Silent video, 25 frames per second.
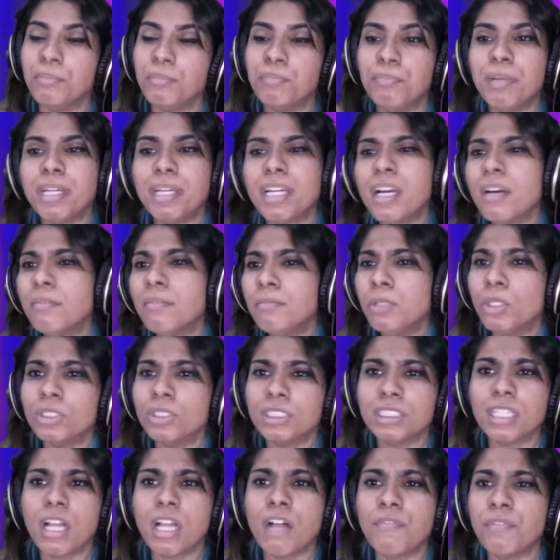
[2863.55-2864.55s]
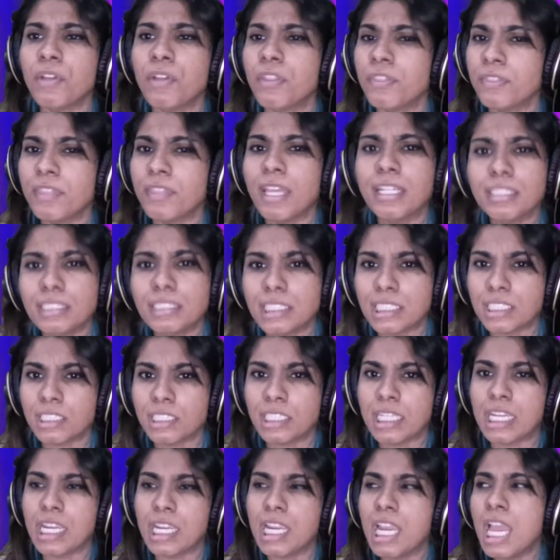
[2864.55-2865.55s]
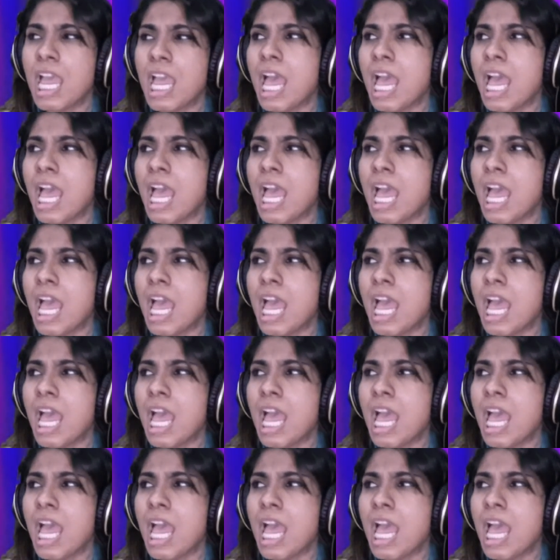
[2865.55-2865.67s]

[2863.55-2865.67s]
become yourself authentically,